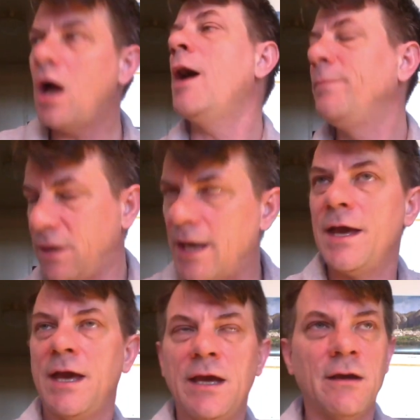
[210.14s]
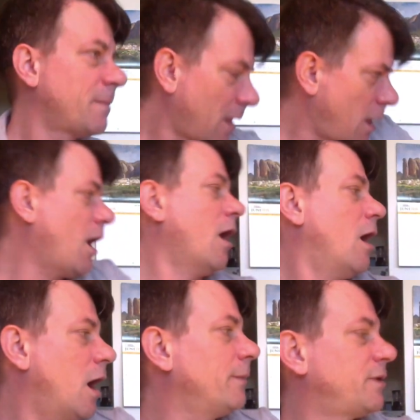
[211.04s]
I'm gay,
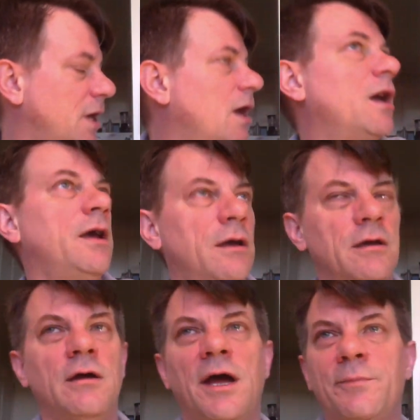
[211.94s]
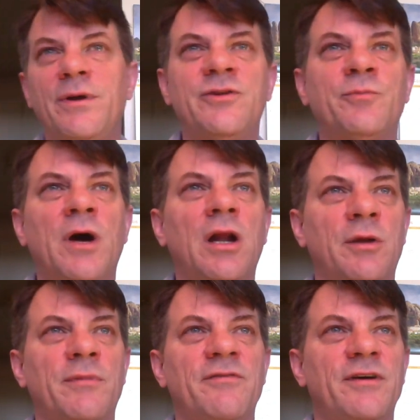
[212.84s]
I'm gay." I had a big smile
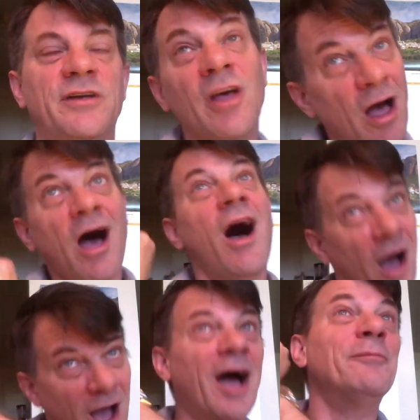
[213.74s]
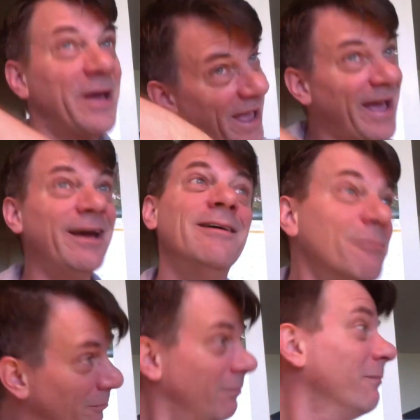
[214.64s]
on my face. "I'm gay.
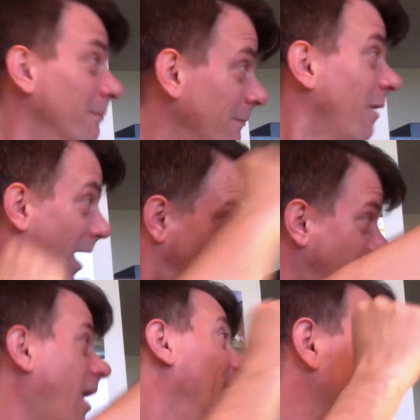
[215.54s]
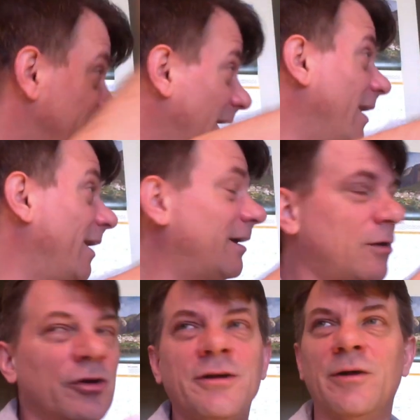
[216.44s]
I'm gay."
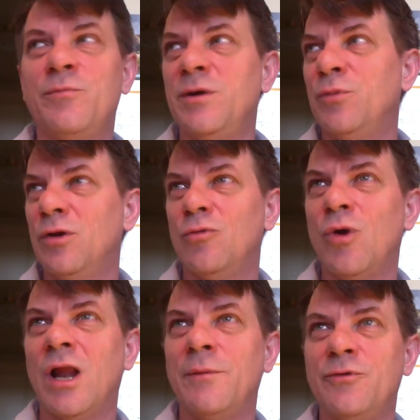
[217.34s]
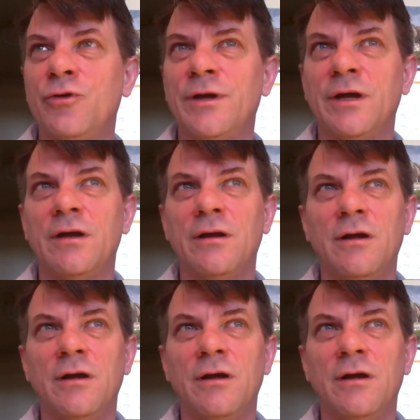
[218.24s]
Looking at people while I'm doing it,